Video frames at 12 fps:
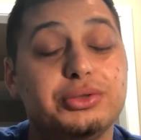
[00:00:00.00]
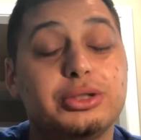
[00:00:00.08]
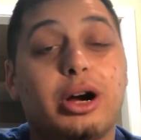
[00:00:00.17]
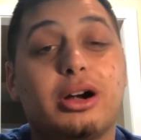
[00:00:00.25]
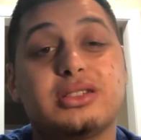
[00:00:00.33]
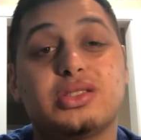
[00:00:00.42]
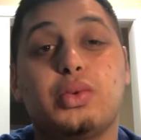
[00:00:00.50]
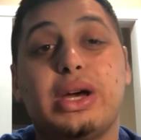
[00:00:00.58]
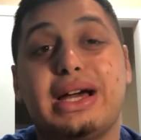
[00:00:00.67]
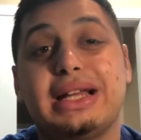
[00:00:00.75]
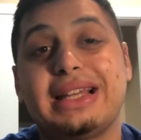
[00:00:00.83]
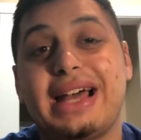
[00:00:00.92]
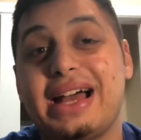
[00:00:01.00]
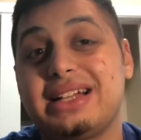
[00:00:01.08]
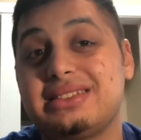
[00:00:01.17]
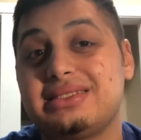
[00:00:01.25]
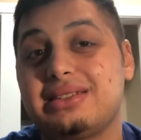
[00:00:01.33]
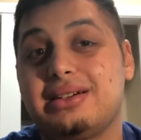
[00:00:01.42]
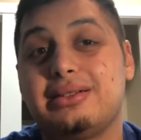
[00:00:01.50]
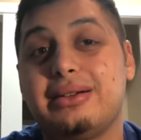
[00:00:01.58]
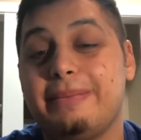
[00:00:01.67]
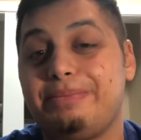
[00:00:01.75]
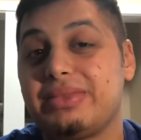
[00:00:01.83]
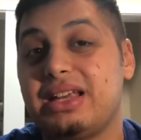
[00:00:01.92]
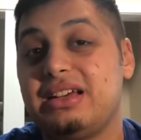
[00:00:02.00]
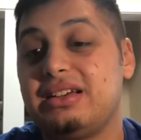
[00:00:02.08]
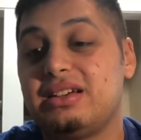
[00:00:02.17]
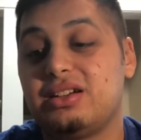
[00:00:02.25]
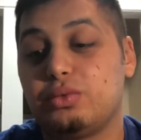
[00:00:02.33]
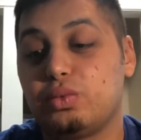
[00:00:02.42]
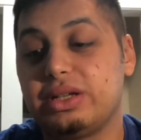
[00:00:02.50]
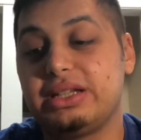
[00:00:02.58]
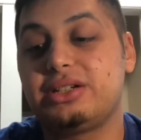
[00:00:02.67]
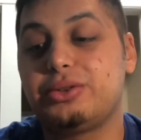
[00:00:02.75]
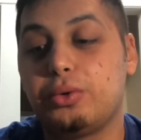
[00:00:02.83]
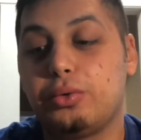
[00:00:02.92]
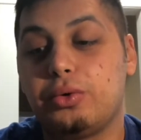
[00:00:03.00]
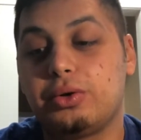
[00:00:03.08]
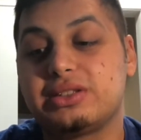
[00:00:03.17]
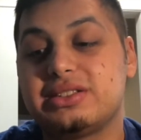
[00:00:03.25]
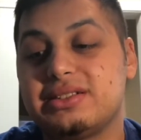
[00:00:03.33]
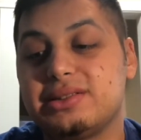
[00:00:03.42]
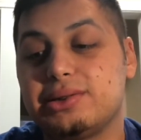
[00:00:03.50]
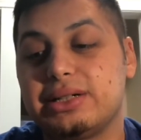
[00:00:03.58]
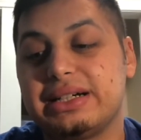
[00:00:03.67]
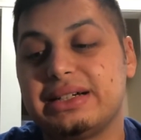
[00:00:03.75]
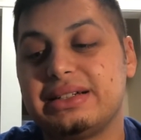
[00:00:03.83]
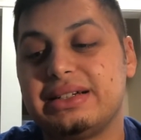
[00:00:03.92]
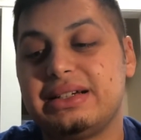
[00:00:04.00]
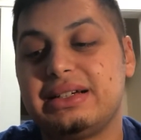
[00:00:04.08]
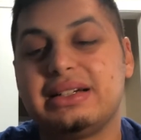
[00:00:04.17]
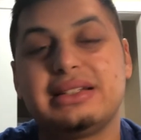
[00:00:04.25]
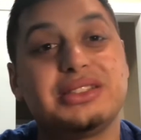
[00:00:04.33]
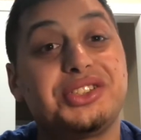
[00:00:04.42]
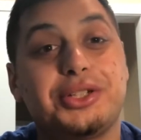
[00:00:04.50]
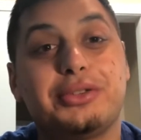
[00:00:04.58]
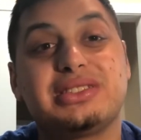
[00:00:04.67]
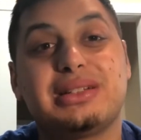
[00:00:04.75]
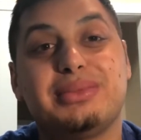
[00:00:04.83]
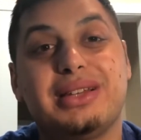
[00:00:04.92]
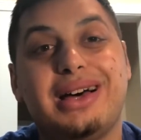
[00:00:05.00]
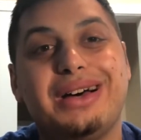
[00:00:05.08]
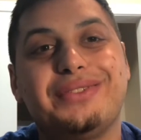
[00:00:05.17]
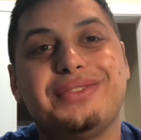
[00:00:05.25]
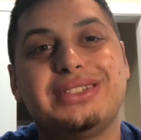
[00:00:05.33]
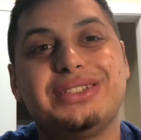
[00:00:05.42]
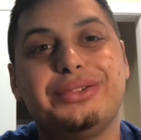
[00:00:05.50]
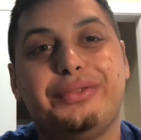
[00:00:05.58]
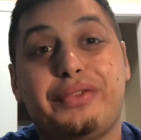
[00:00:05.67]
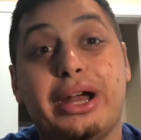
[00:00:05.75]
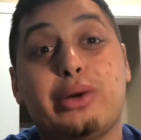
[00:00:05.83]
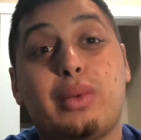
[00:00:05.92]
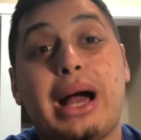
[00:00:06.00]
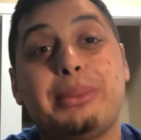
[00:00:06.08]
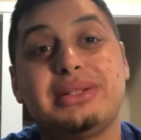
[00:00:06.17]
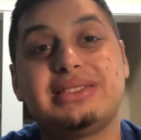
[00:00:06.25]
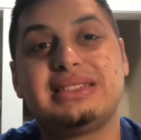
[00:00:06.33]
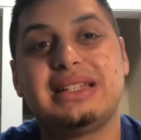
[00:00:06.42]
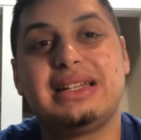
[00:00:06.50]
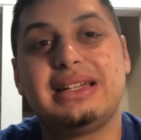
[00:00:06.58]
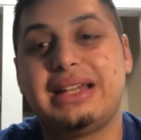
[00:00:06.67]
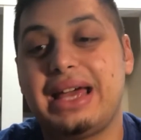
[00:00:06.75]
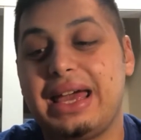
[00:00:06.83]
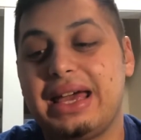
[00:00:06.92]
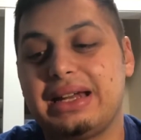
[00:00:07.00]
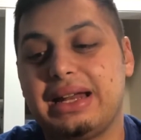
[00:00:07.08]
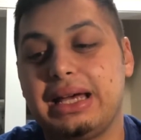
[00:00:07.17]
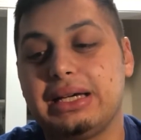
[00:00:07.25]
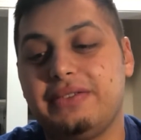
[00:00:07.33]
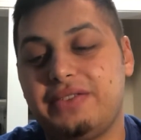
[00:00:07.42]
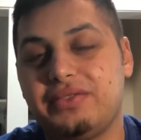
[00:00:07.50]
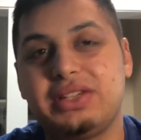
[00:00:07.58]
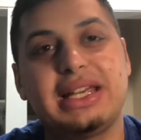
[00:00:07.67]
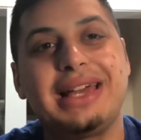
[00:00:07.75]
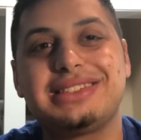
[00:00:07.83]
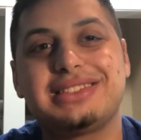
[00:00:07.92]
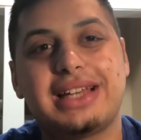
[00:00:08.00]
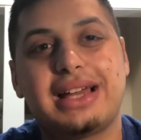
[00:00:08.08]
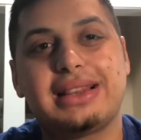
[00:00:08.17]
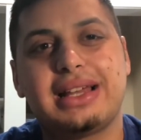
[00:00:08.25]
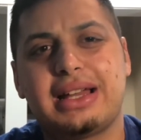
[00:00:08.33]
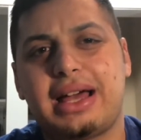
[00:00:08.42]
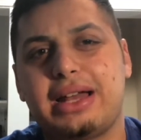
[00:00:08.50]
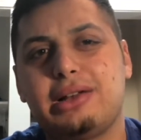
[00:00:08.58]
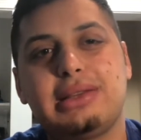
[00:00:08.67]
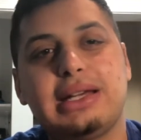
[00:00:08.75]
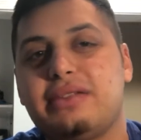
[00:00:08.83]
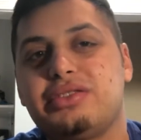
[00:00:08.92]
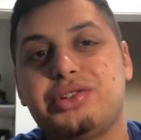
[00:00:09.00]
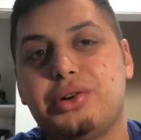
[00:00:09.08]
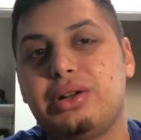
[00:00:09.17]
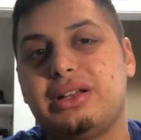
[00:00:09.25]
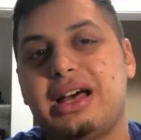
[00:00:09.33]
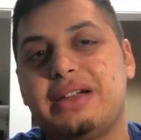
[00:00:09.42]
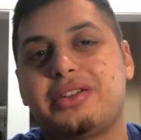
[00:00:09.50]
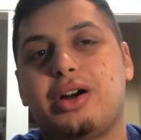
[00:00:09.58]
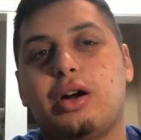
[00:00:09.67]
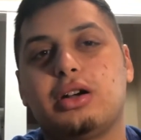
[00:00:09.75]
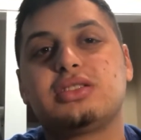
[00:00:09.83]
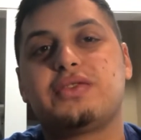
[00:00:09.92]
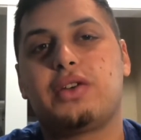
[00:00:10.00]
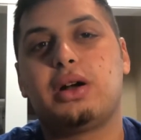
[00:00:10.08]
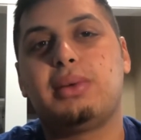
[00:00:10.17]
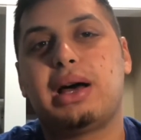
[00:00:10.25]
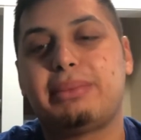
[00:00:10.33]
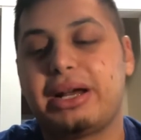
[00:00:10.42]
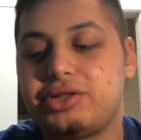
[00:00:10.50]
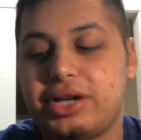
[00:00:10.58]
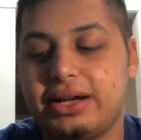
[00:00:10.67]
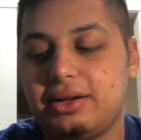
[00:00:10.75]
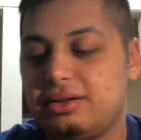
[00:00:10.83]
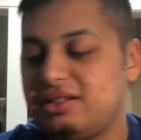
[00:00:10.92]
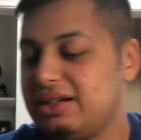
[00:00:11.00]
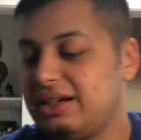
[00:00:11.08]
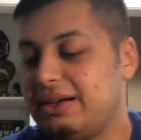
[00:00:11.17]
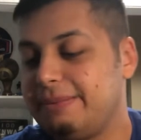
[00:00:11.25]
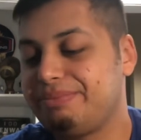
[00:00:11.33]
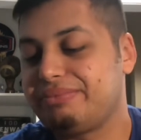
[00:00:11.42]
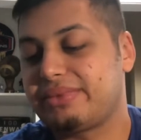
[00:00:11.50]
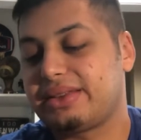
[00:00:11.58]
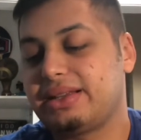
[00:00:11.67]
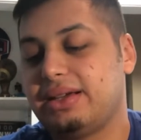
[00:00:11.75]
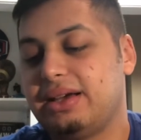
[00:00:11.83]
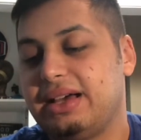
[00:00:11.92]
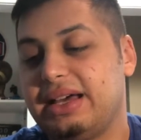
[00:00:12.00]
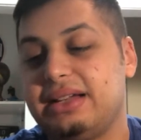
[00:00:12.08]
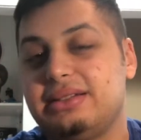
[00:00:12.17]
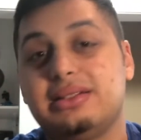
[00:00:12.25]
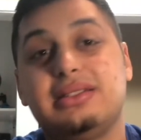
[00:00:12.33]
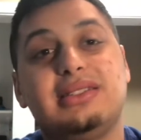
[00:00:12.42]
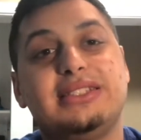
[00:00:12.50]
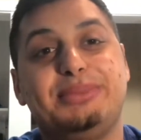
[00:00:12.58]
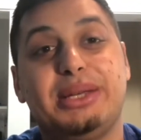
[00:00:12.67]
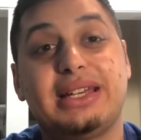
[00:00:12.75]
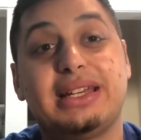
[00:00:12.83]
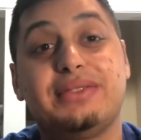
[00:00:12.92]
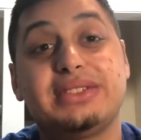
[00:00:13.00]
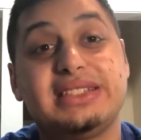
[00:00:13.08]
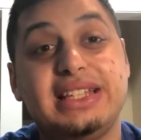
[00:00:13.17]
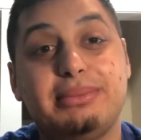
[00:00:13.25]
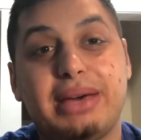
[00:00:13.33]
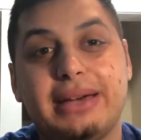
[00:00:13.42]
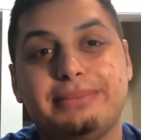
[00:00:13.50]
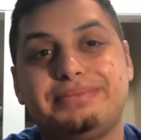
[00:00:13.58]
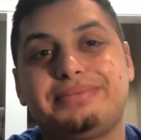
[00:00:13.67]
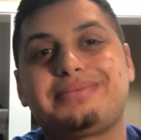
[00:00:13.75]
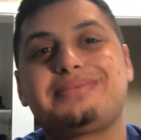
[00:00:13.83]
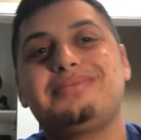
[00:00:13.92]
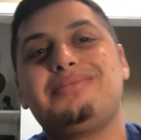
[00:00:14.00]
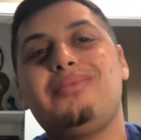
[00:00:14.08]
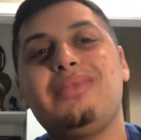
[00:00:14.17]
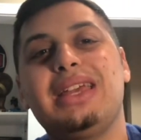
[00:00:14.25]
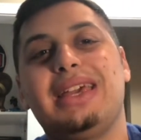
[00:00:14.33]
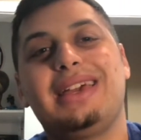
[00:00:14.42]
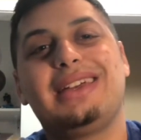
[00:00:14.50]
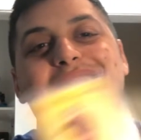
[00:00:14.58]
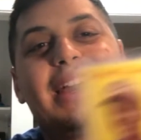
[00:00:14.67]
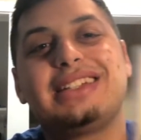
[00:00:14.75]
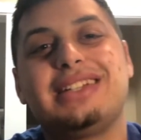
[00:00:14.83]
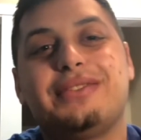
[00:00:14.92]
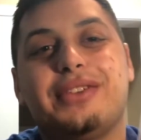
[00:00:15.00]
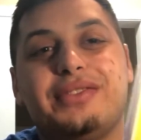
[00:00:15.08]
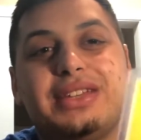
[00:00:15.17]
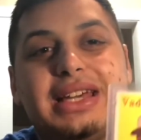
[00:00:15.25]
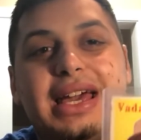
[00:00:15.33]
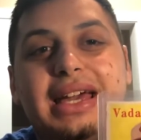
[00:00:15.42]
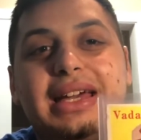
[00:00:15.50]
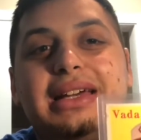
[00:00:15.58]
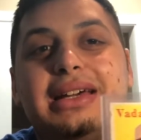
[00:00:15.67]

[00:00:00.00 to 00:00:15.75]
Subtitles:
cards away on that. So really cool to show some love to Frank Robinson and a 58 set that I don't think I've shown a lot of cards from on my channel. And speaking of his teammate, in 1958,